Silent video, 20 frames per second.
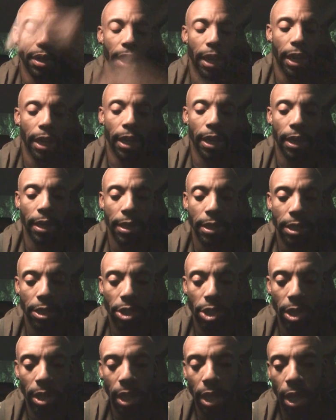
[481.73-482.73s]
And
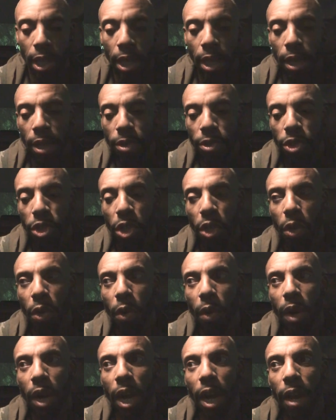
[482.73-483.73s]

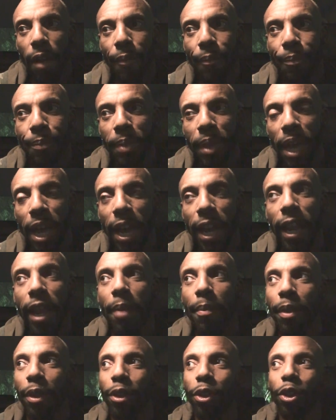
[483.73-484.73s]
so I
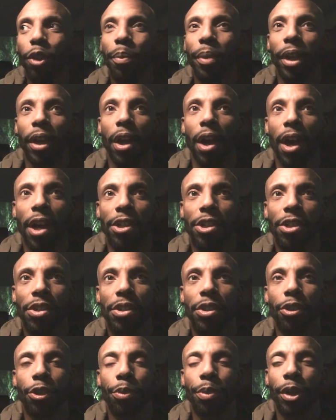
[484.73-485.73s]
am a little bit cautious,
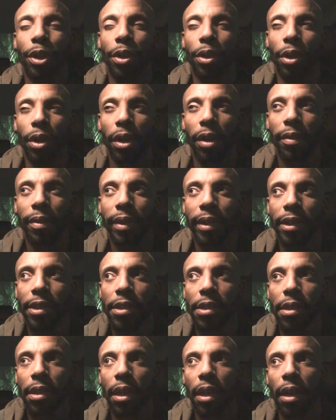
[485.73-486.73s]
a little bit nervous.